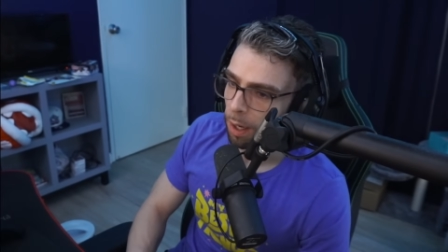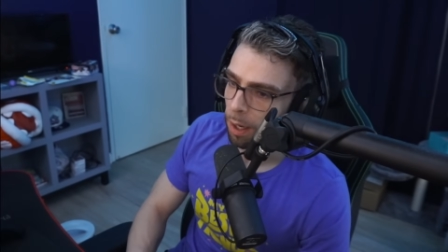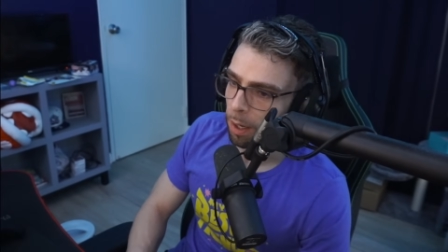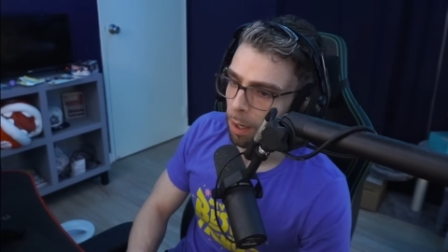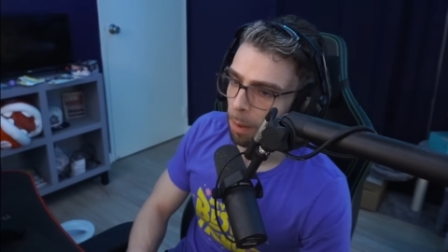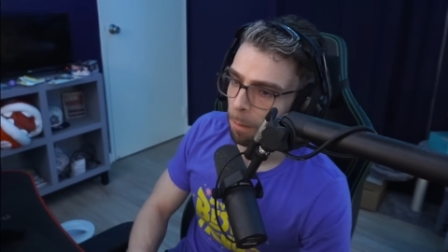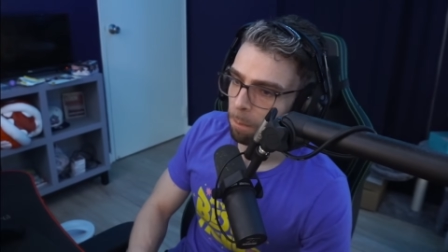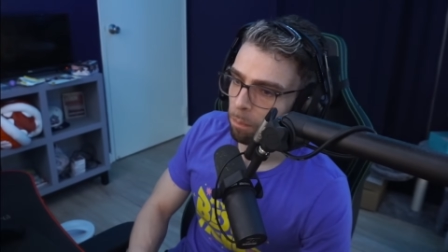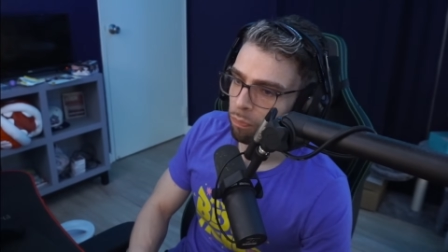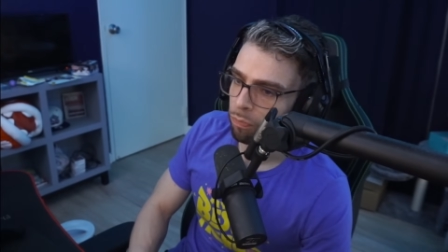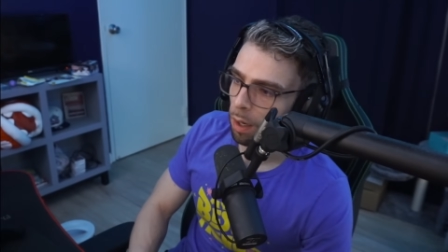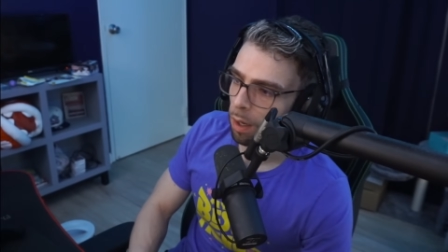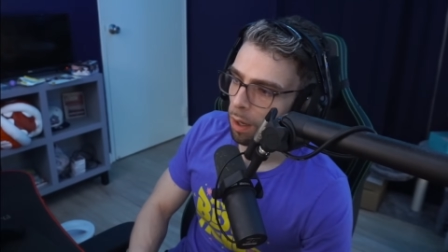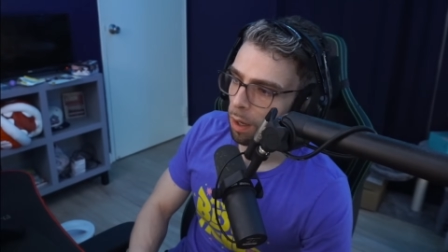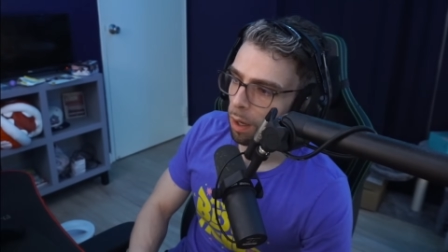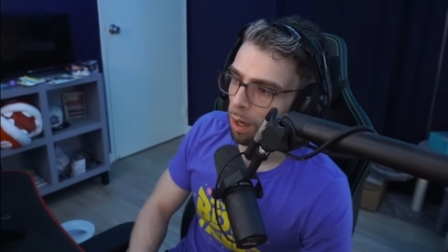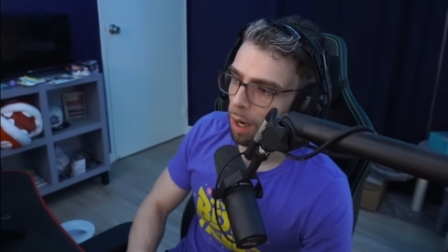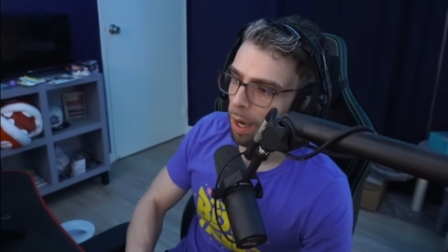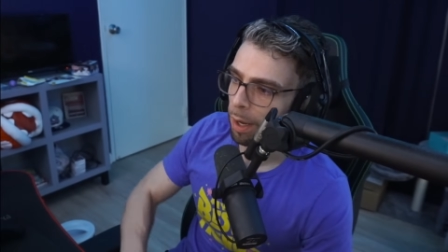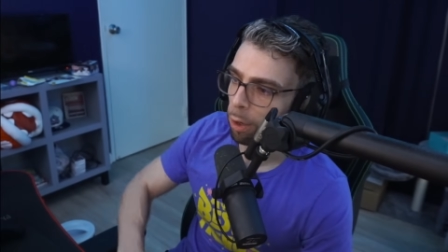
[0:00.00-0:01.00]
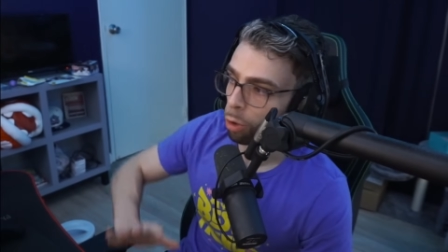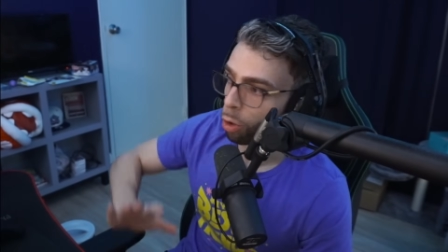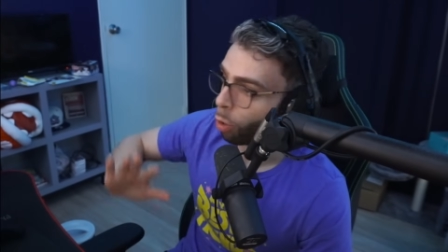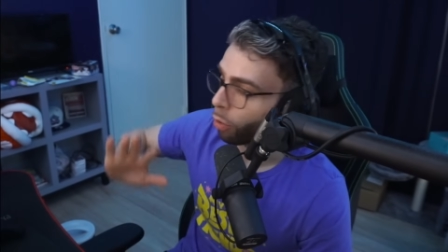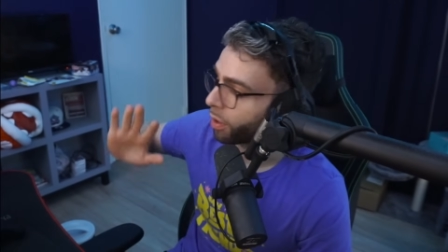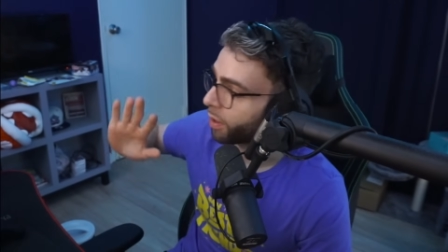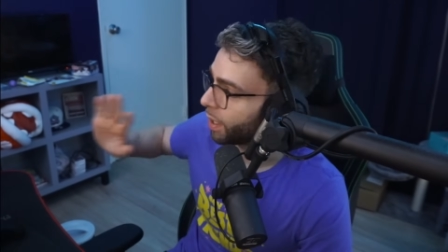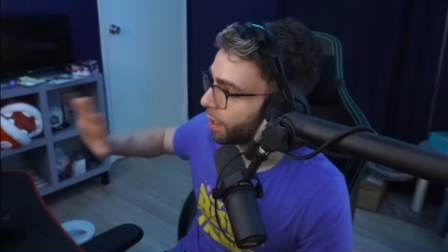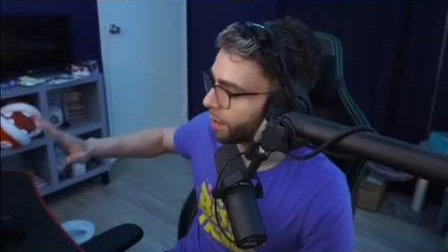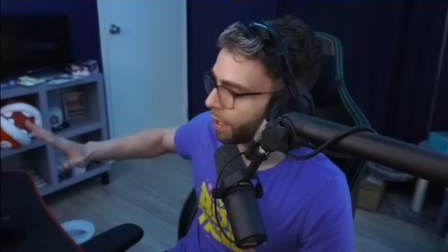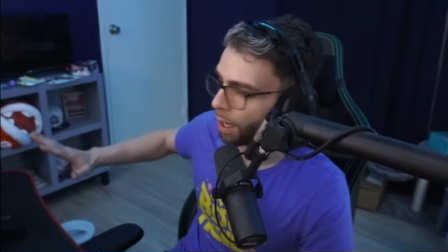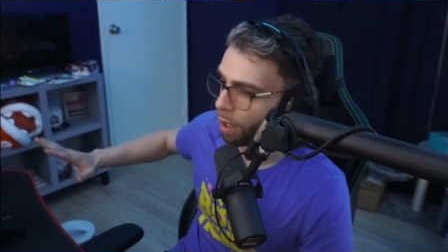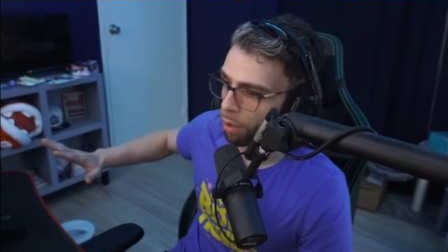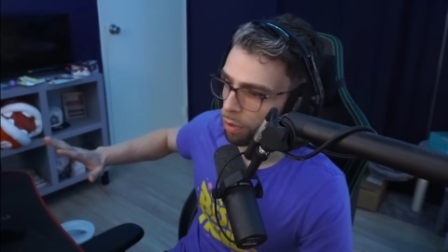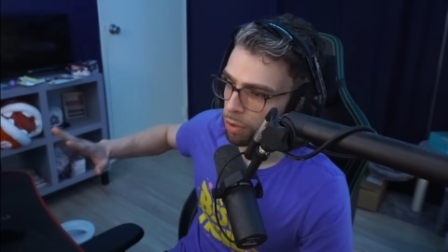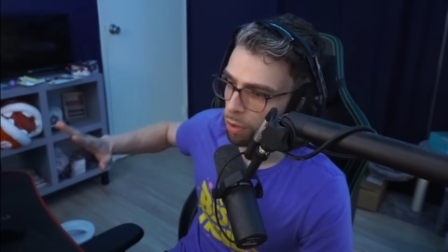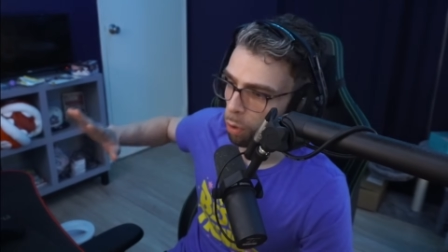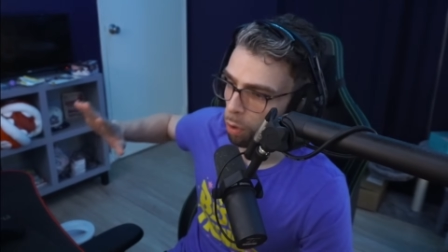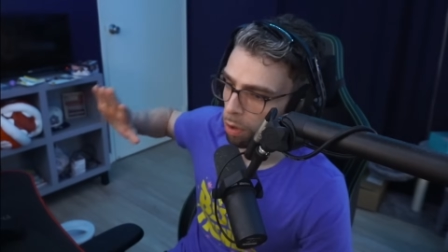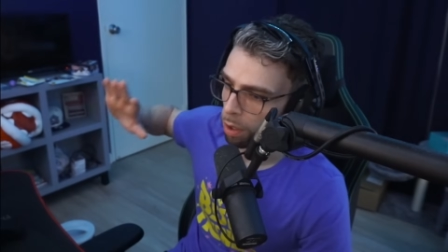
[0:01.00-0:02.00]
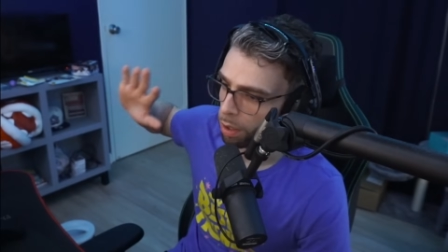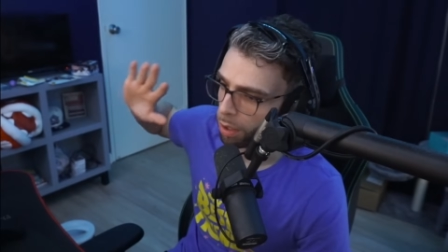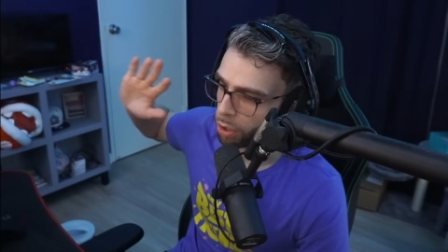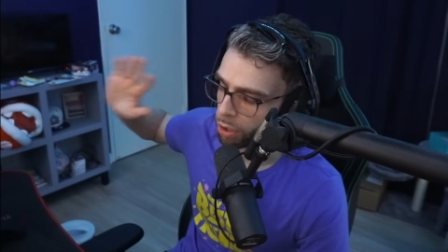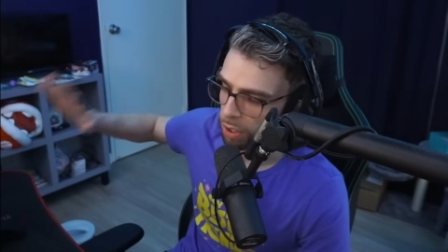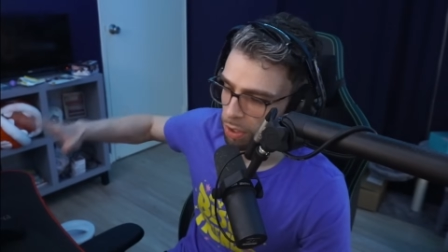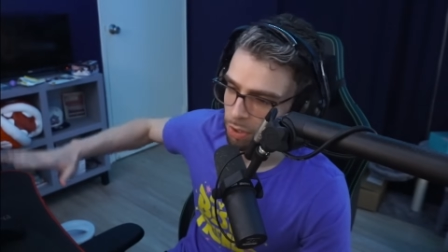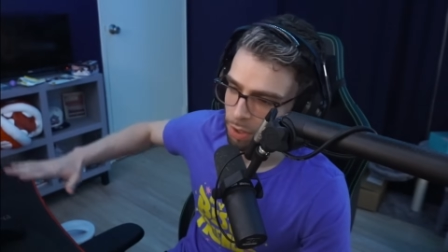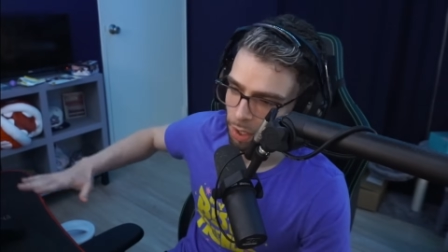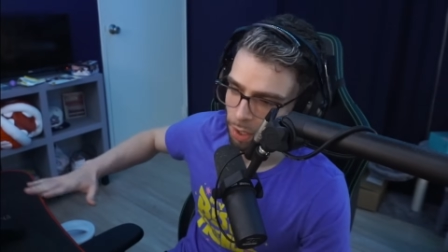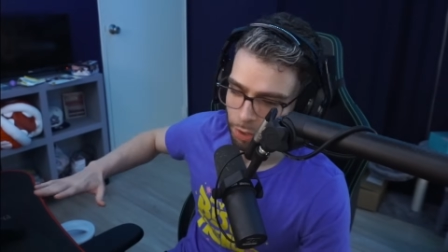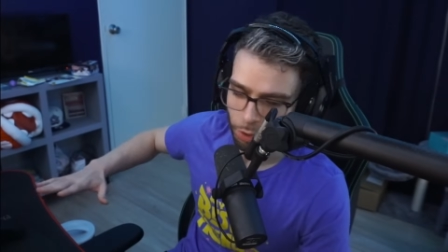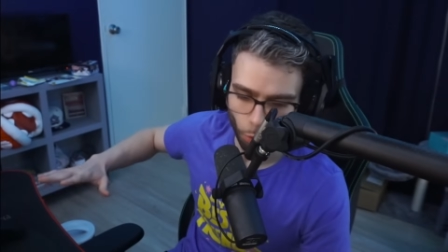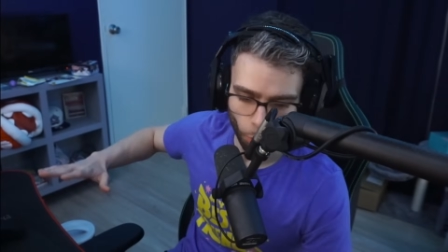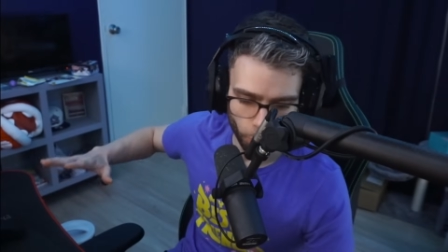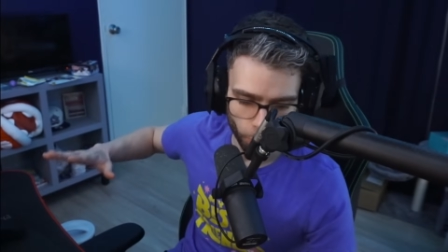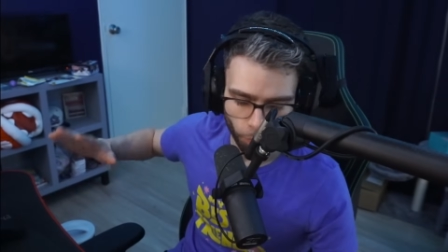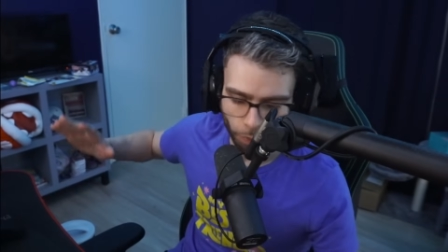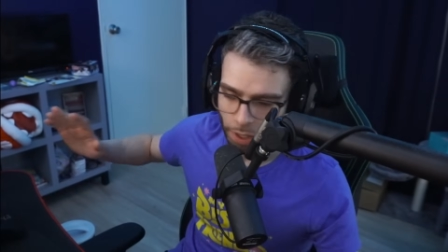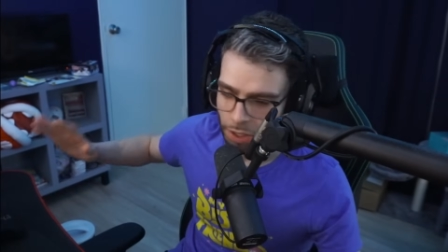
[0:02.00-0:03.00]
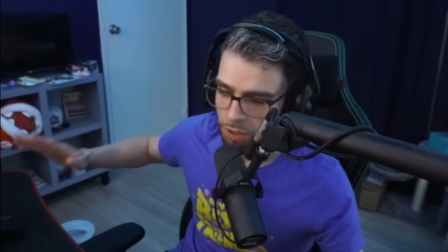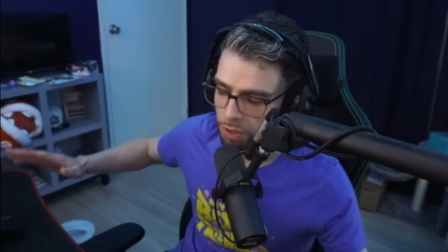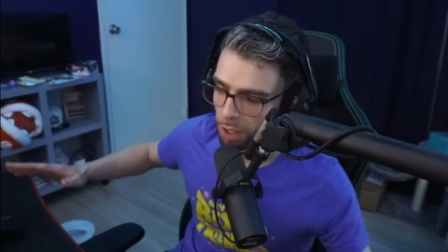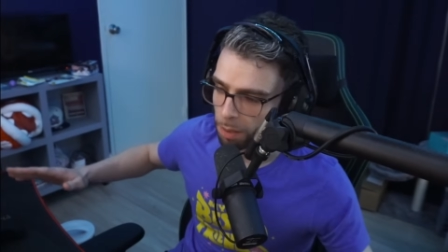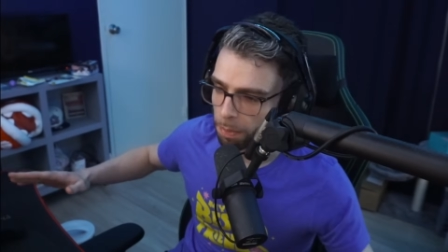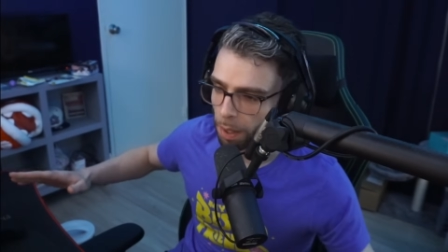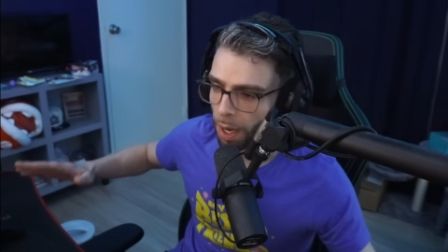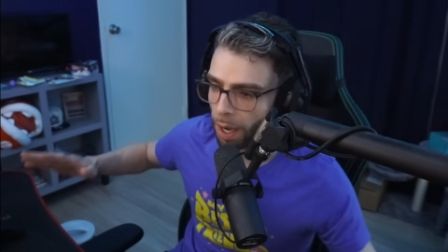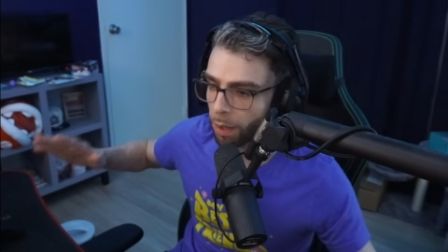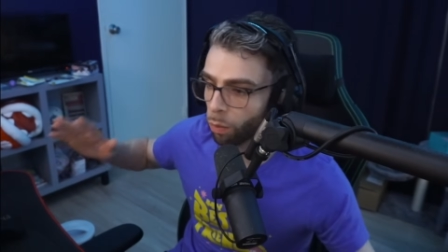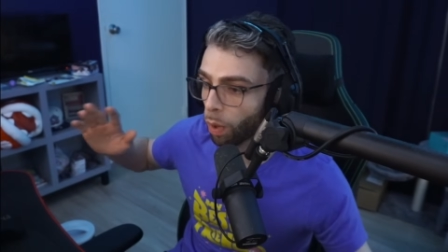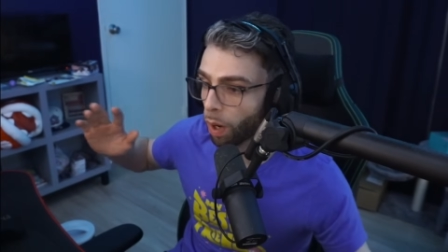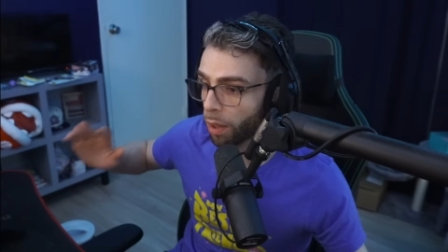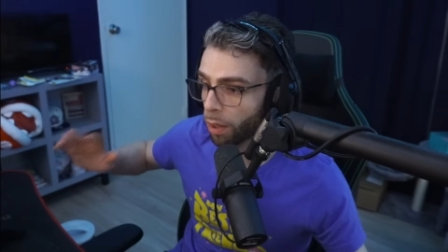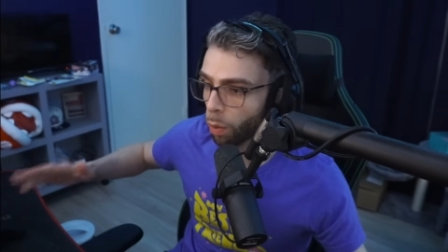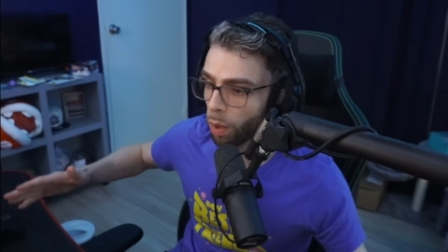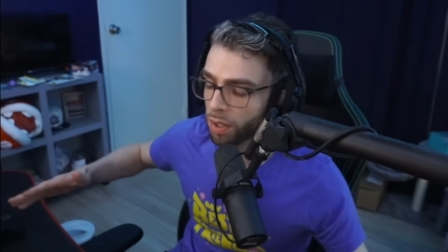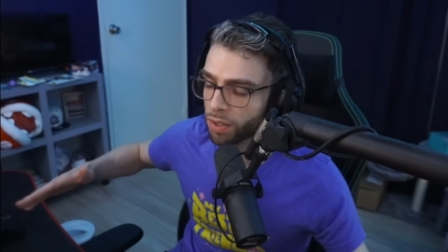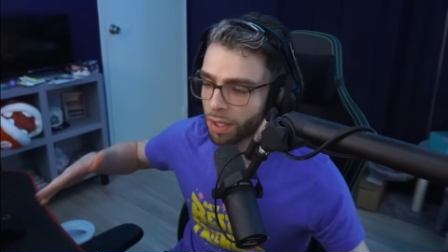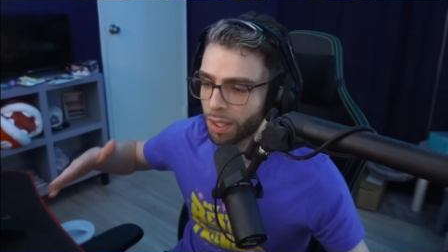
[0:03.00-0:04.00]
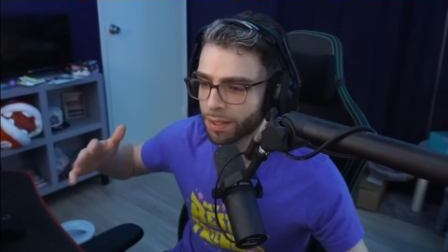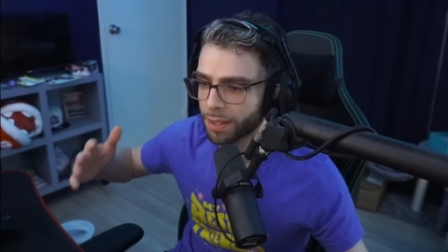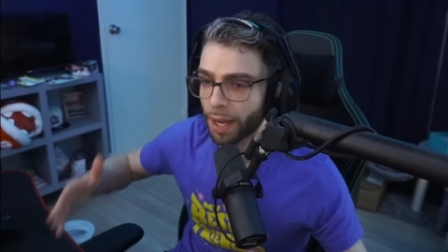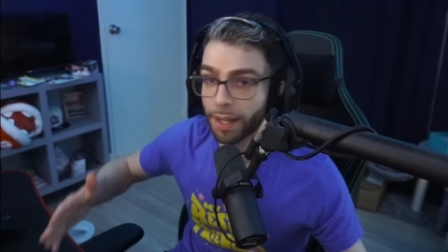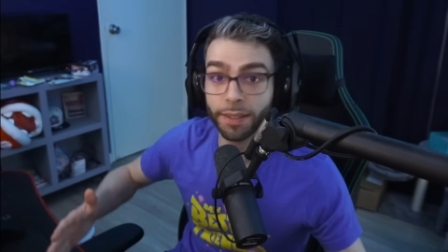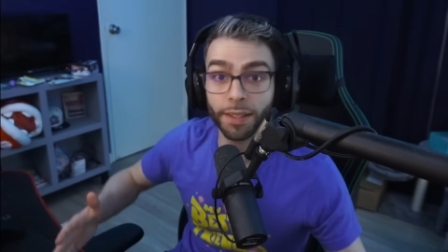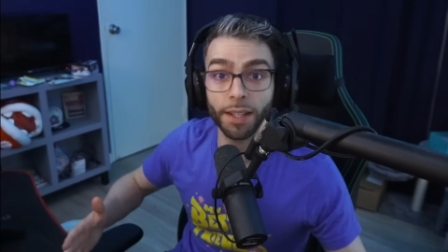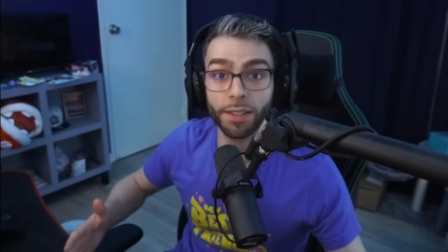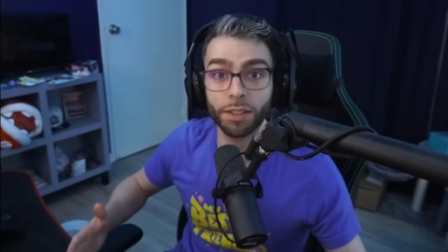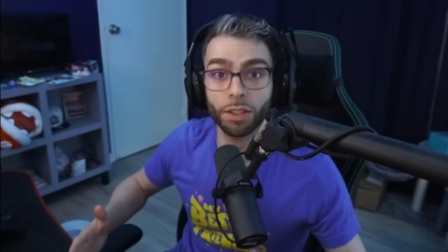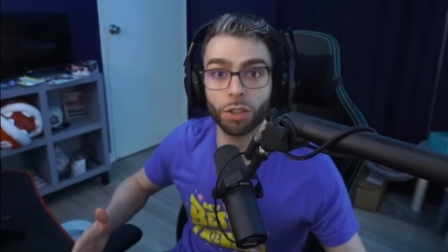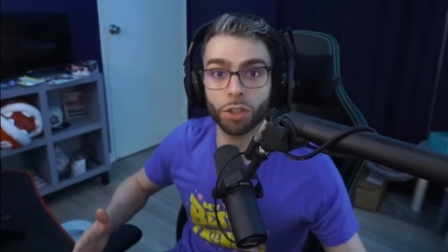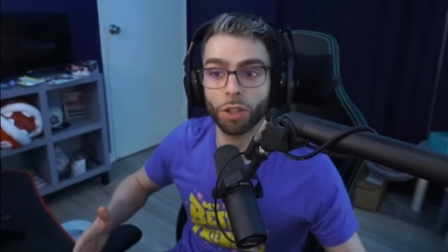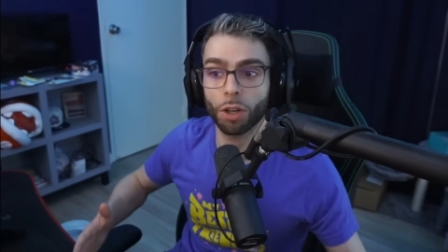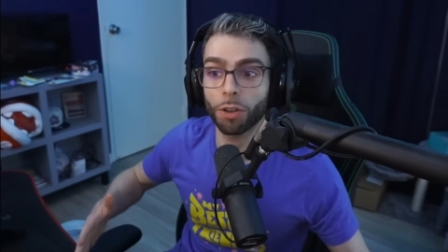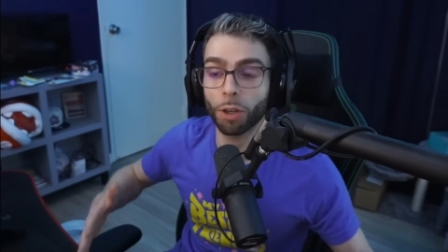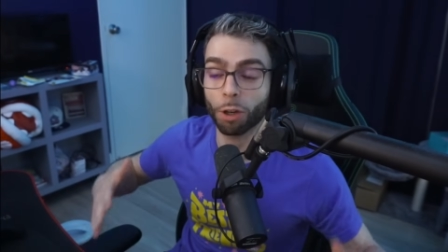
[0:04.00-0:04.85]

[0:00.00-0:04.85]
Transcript: Um, I don't know the details or the logistics or the reasoning behind why there wasn't a tech test this year.